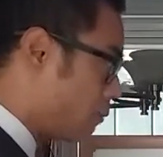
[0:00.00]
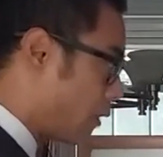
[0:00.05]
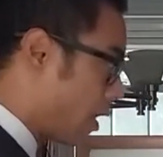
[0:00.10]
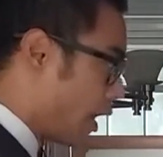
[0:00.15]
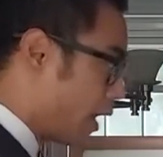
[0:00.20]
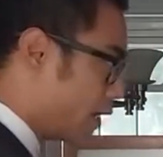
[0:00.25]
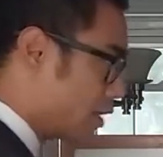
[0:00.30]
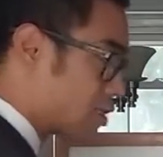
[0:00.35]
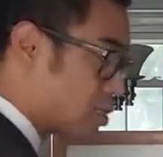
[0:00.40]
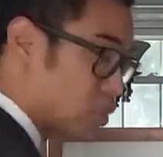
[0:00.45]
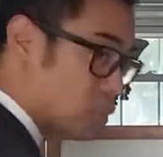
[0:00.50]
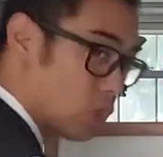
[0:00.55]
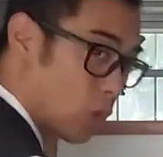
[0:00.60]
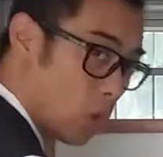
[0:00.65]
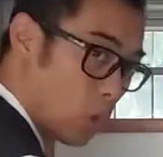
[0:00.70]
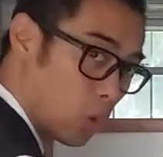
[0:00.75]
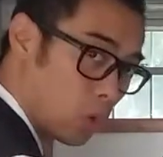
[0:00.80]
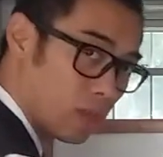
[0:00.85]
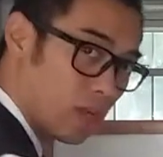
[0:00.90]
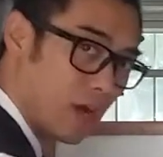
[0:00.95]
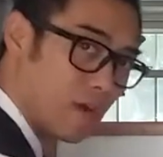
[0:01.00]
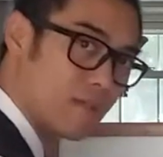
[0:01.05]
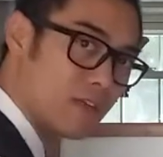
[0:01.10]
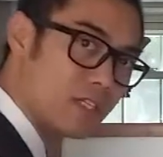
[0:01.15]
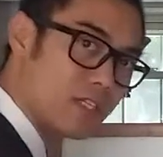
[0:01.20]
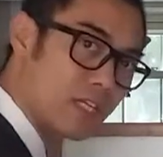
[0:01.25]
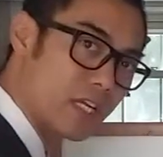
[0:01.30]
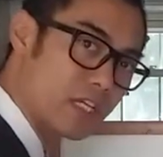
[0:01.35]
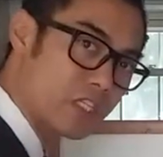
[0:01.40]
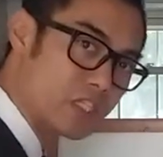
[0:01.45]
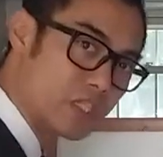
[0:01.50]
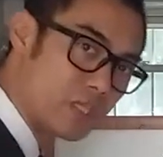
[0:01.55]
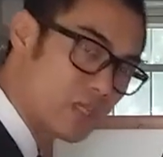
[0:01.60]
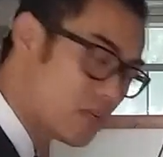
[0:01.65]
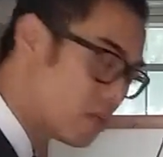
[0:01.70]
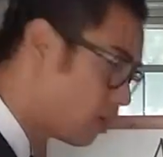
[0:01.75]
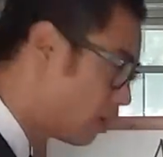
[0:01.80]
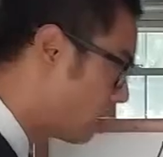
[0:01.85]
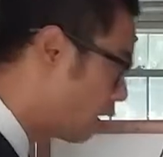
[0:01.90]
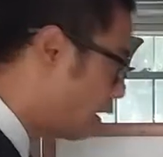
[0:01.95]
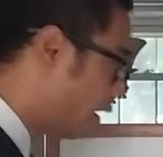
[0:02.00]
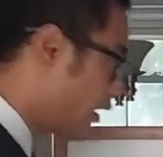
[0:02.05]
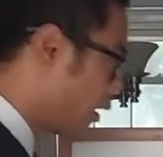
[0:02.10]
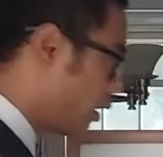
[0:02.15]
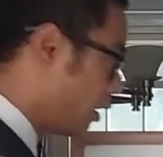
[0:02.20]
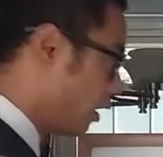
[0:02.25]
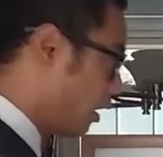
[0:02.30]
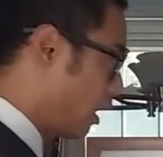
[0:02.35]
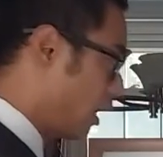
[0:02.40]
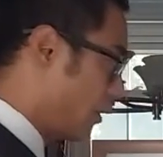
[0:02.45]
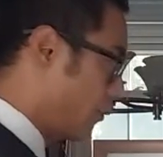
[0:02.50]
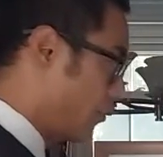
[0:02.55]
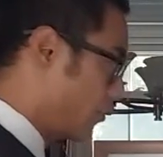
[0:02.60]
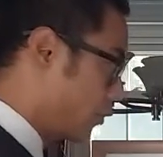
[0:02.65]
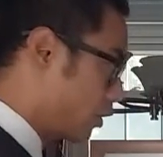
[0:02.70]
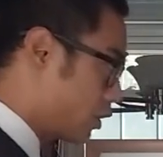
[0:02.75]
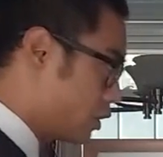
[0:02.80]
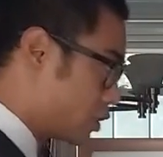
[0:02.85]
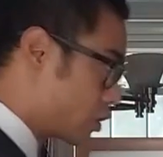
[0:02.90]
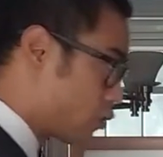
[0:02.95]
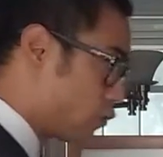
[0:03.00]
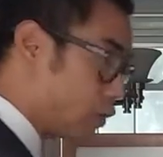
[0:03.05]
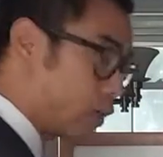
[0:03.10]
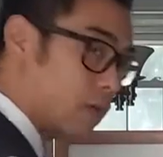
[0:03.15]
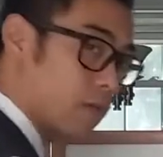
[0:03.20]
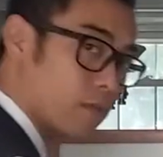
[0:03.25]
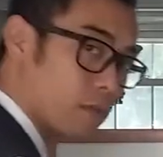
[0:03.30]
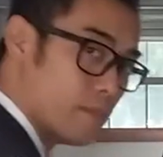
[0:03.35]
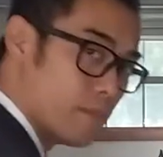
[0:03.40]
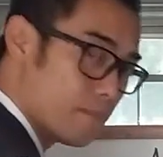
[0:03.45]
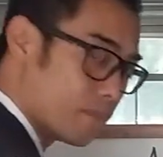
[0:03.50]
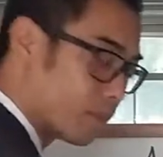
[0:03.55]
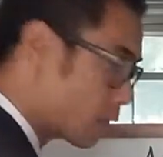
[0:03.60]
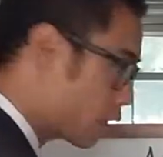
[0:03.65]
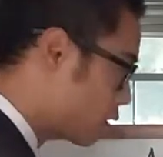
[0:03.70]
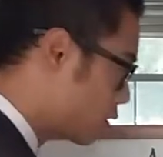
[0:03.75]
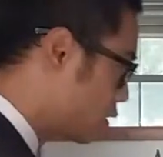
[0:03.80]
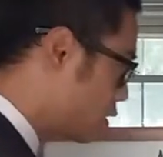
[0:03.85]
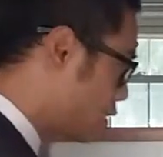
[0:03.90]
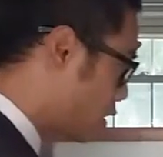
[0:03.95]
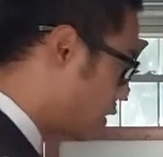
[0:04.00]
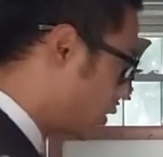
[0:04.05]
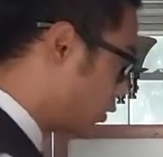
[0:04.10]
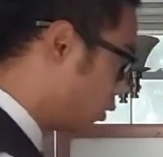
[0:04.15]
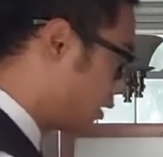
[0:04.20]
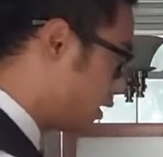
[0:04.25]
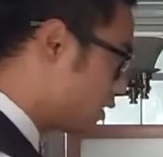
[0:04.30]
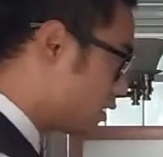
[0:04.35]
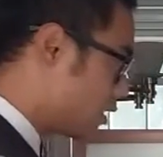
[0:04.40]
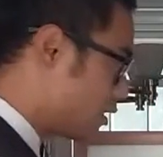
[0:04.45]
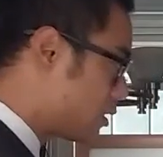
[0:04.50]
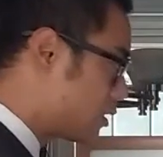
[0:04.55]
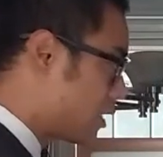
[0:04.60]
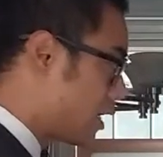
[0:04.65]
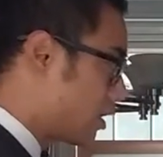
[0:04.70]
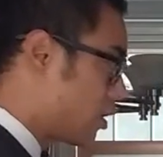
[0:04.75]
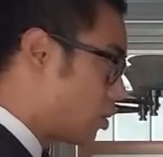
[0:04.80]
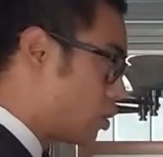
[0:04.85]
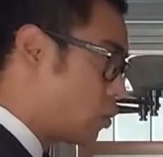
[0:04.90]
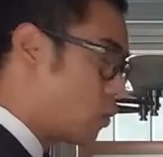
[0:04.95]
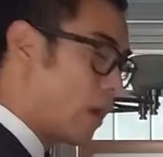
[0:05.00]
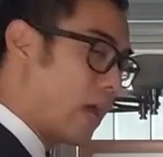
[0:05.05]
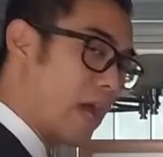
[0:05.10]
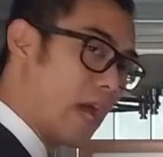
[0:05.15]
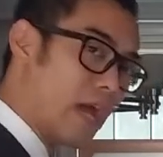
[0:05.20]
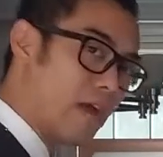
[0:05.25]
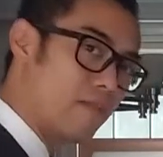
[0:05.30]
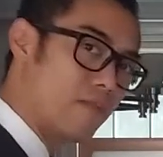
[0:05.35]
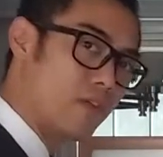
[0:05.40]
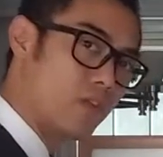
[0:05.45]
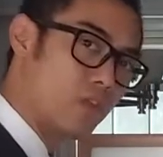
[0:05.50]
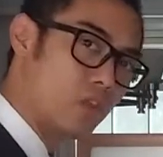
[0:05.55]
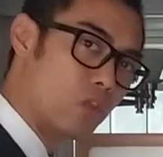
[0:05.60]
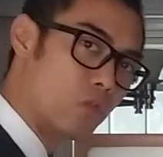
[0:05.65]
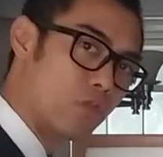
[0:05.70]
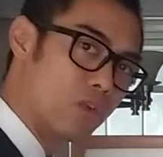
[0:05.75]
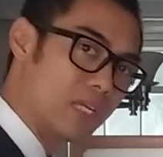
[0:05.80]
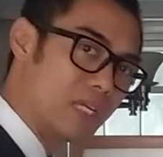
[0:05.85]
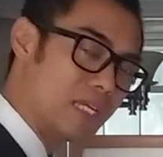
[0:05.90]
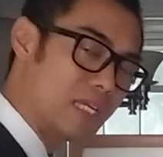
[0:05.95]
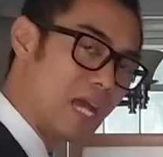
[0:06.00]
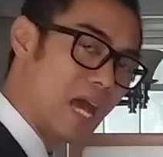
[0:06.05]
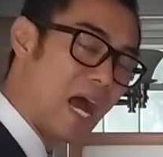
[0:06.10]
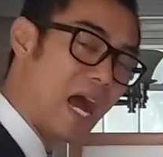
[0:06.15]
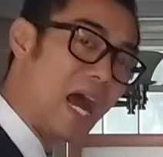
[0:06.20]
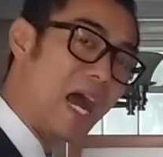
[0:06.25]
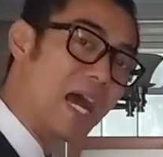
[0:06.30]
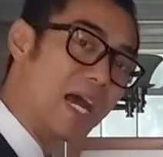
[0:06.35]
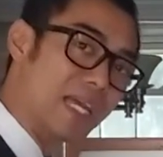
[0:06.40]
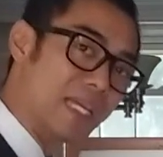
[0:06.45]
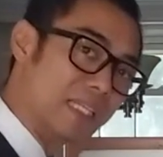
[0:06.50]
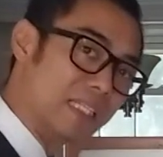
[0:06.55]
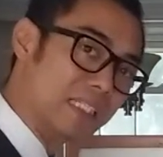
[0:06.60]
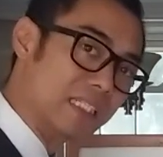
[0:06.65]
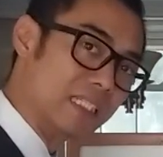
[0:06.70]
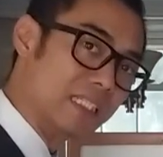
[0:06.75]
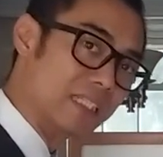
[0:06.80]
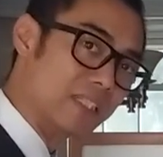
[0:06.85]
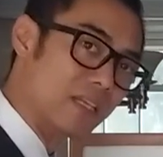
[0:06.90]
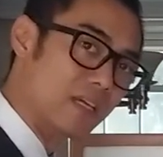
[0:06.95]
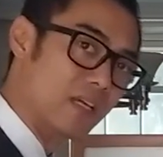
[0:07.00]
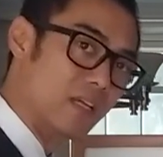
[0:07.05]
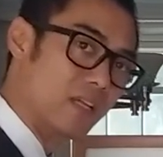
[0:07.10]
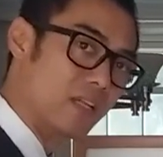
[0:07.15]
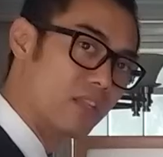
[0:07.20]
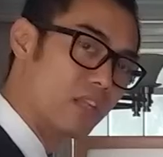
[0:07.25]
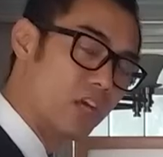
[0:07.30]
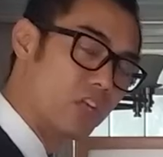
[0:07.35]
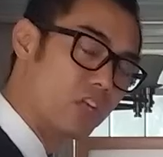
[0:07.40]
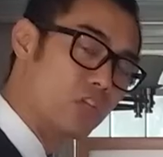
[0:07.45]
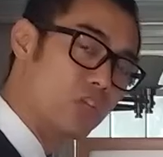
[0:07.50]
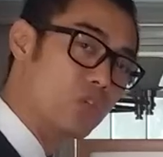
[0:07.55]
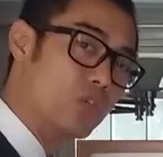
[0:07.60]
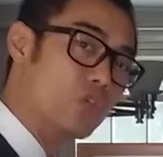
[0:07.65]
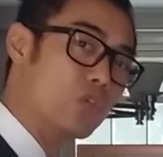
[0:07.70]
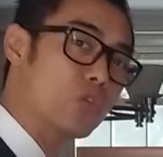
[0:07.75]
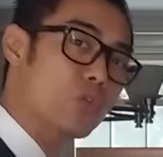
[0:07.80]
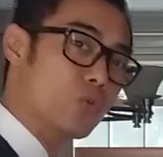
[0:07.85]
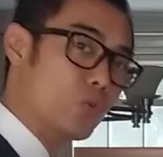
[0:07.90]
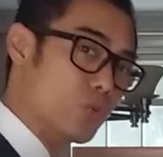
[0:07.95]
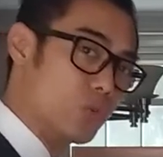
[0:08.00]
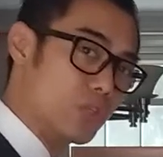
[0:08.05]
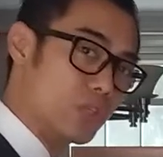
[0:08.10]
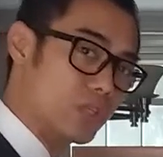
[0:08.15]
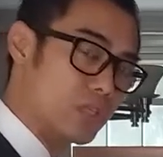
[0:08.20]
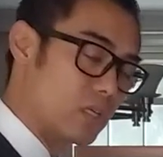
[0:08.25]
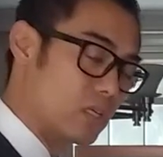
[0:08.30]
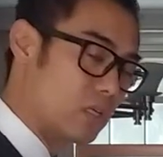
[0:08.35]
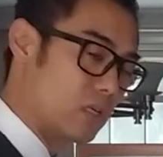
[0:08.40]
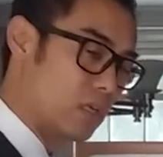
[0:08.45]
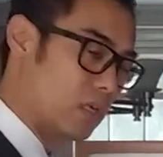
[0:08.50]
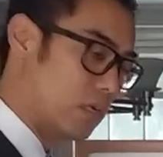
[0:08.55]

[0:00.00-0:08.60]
mind, soul conversation. There's 3 of them. So let's just say that you have 3 eyes that you use